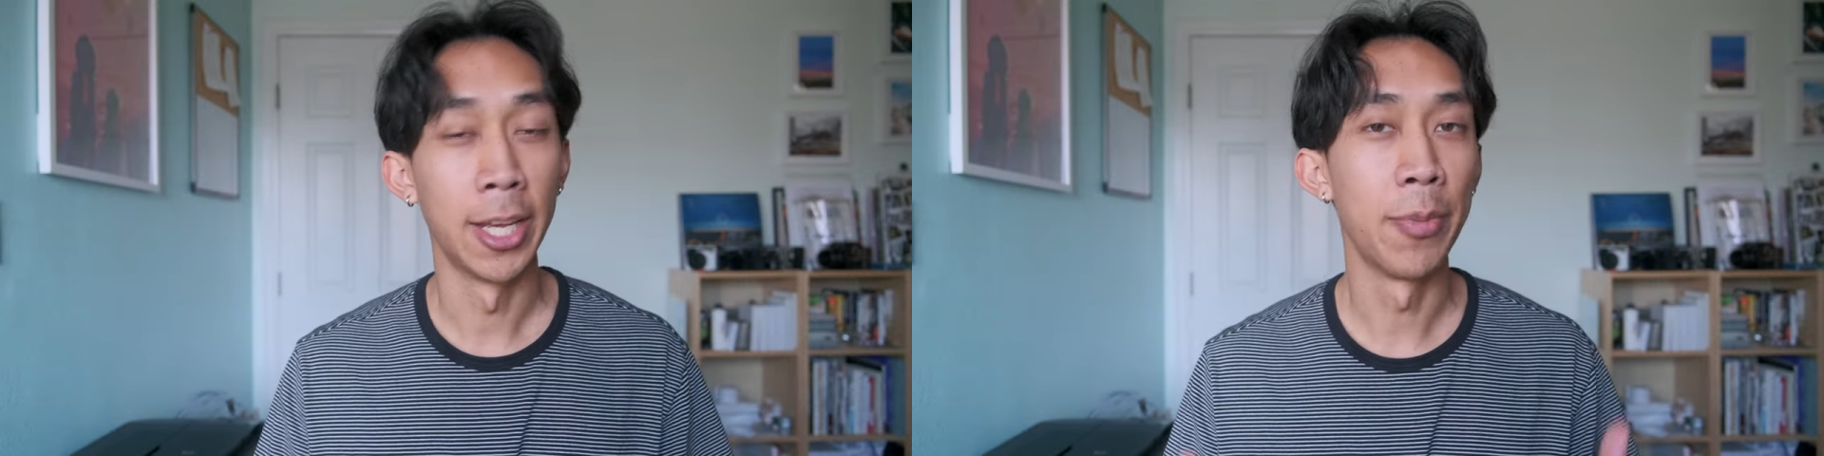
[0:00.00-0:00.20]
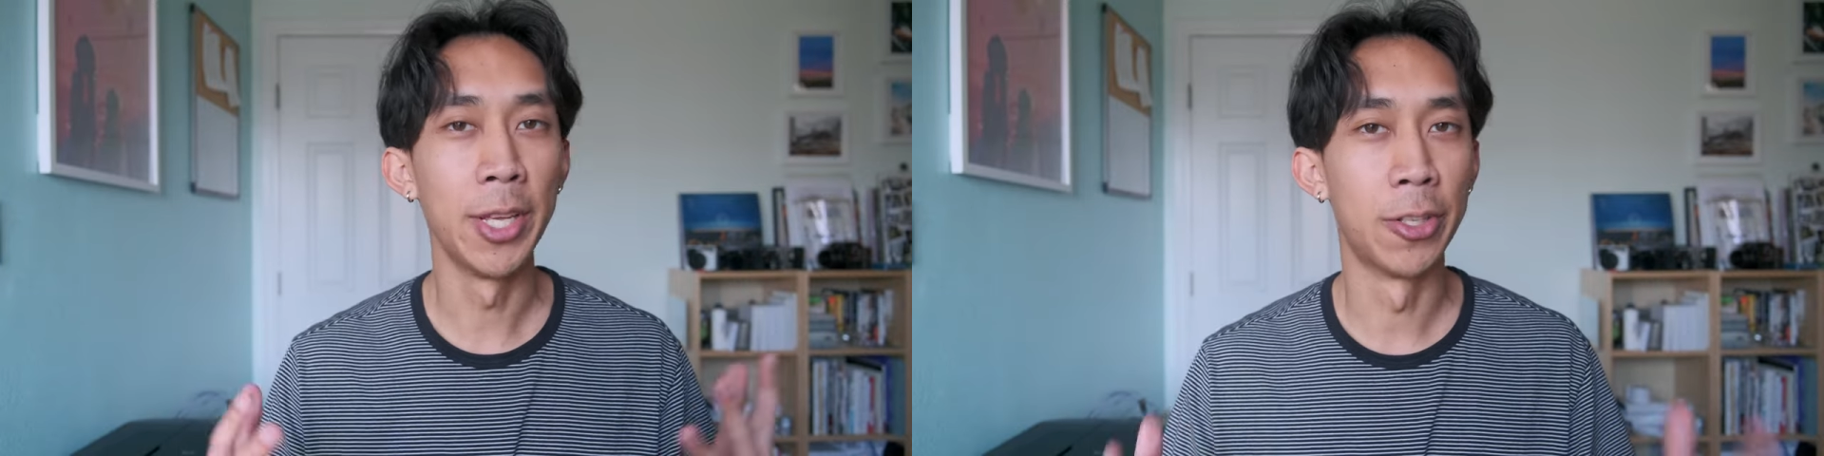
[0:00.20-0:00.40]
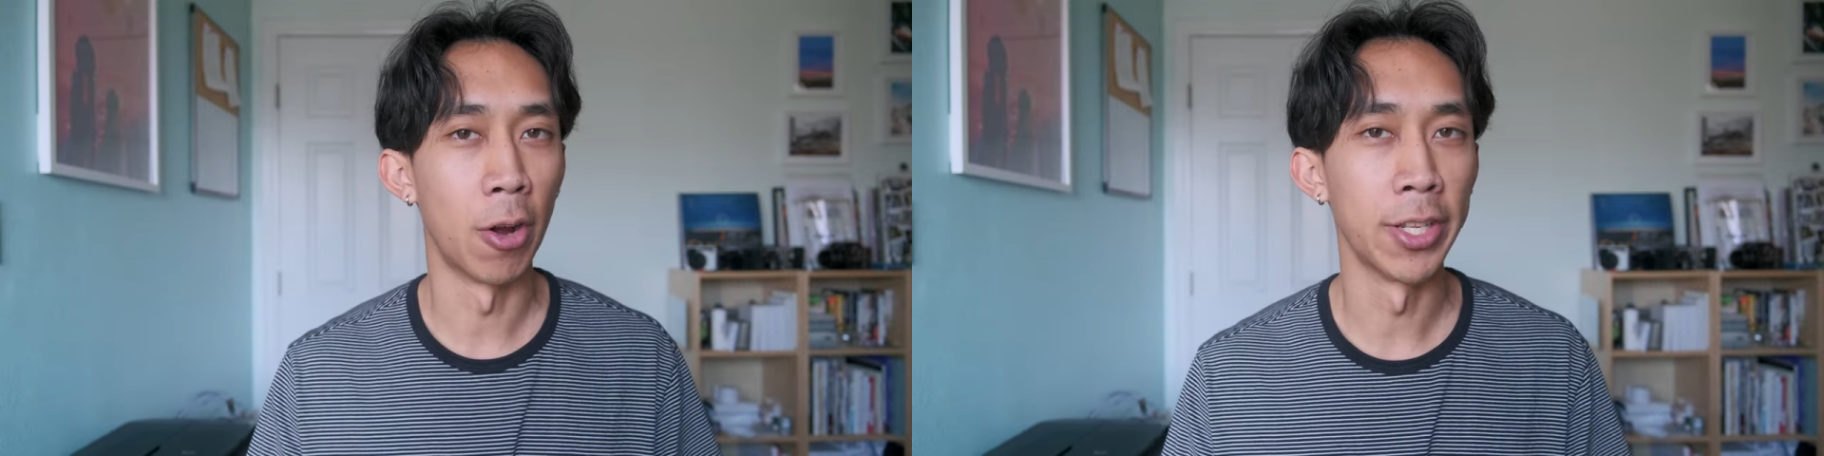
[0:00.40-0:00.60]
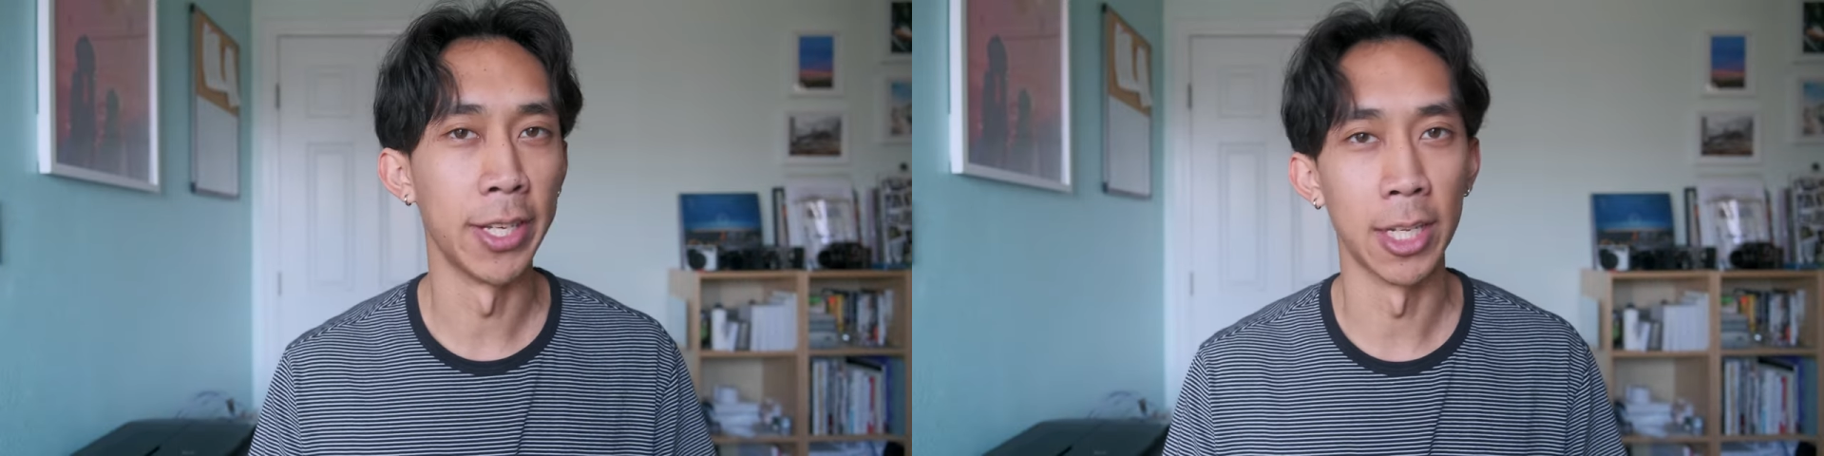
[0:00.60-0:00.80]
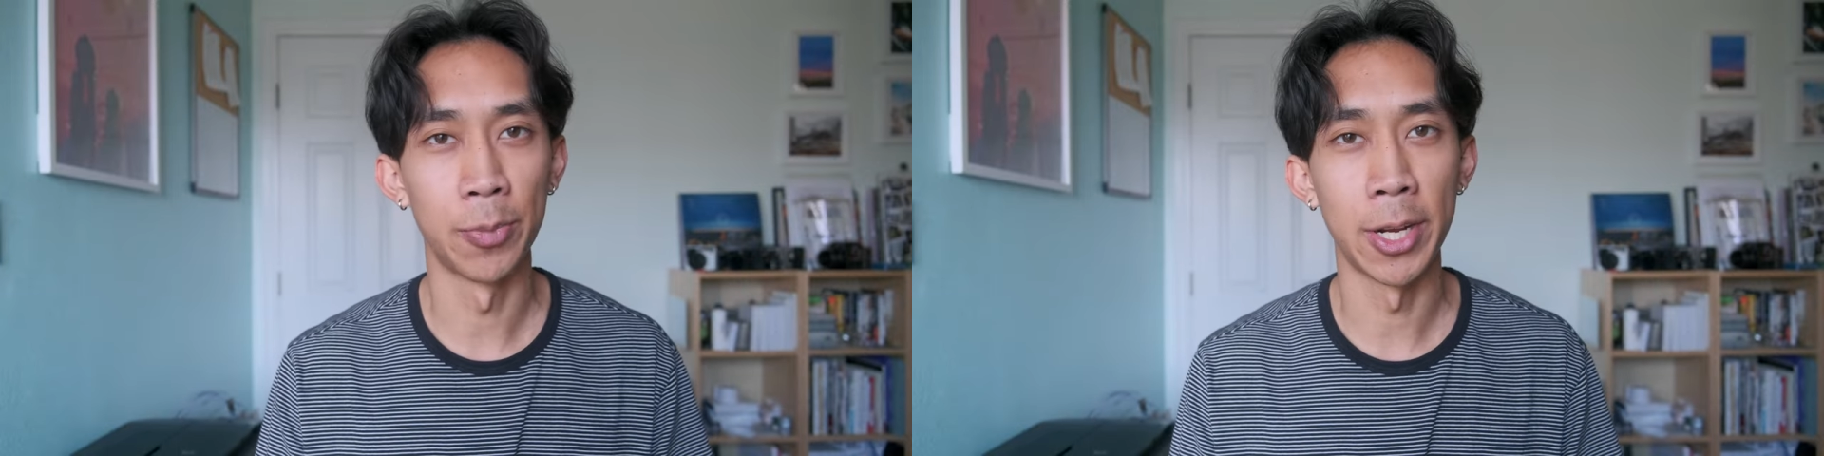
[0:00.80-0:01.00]
it can be
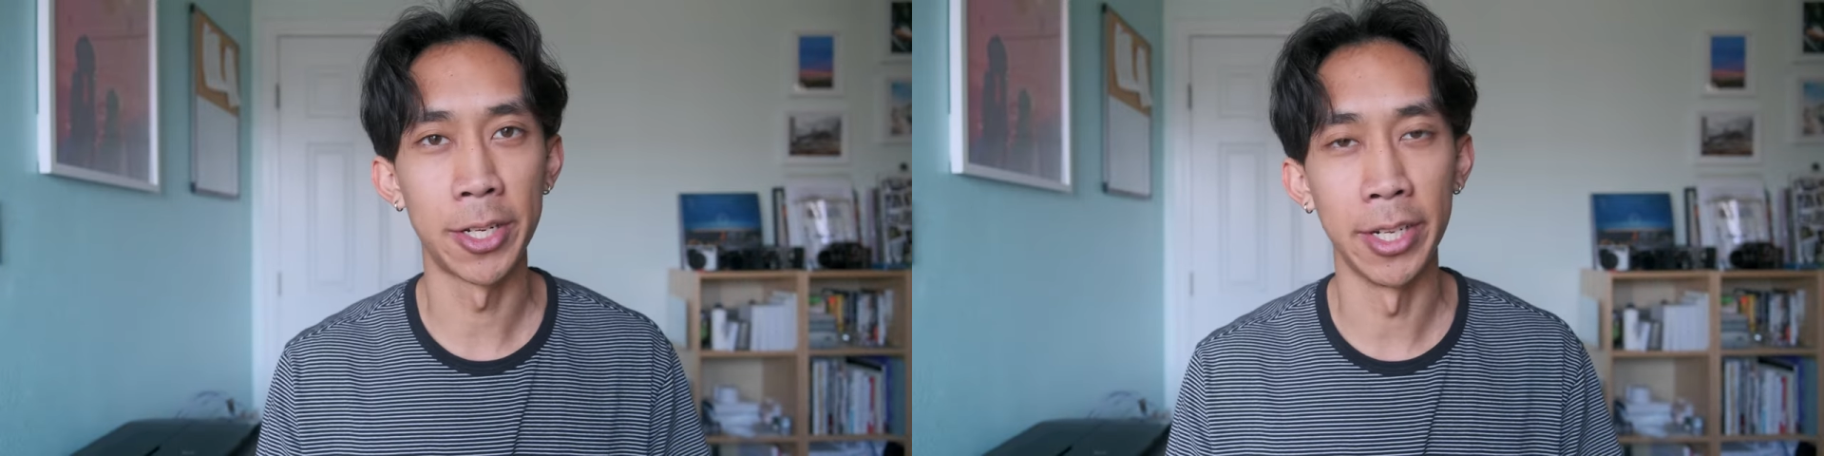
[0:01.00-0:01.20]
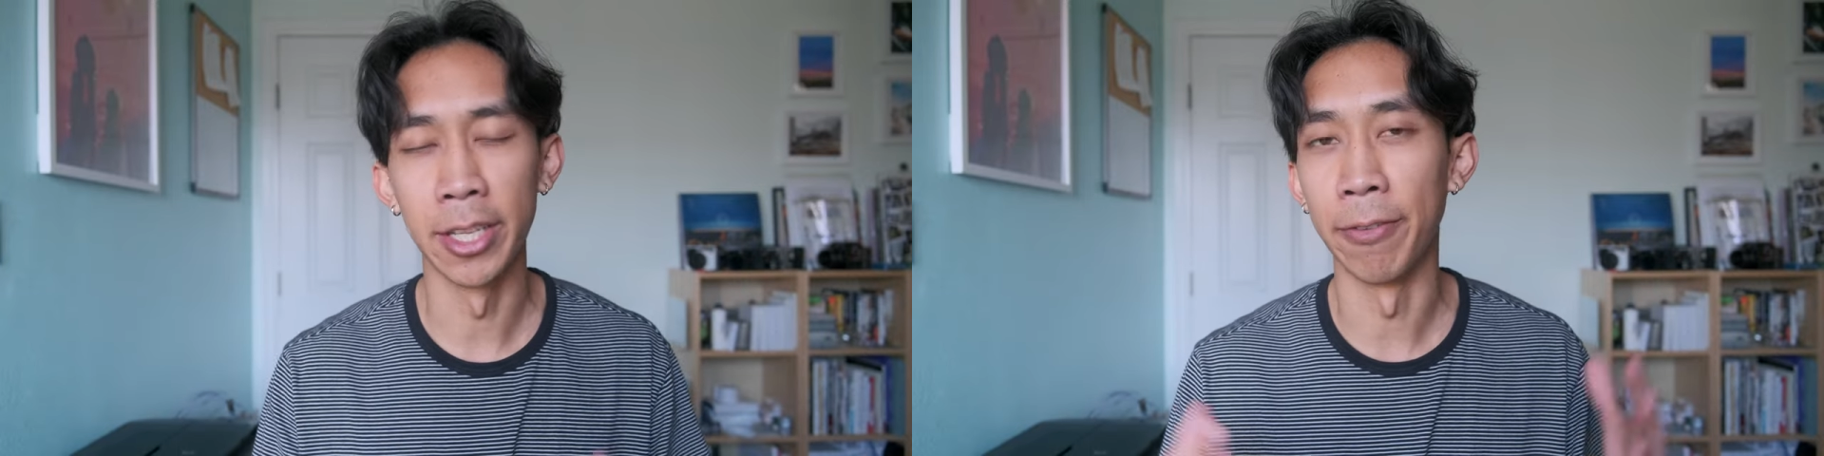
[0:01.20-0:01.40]
daunting, especially in